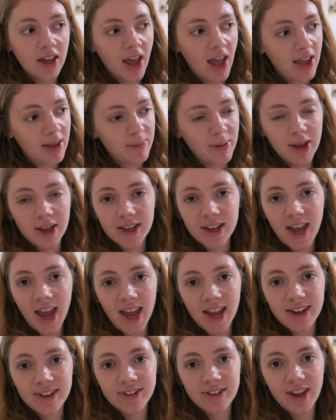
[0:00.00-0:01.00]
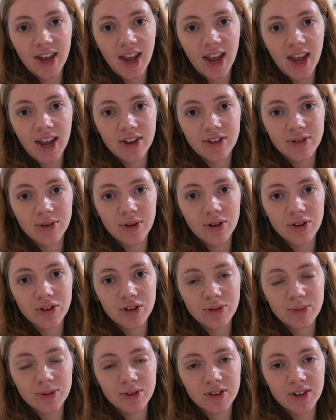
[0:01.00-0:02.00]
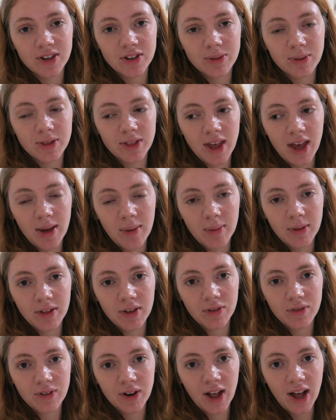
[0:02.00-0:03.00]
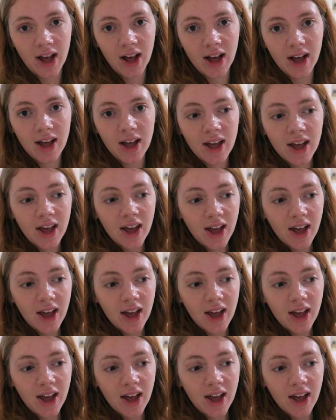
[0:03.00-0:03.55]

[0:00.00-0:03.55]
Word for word: Amy and Katie doing Christmas things with them in the flat.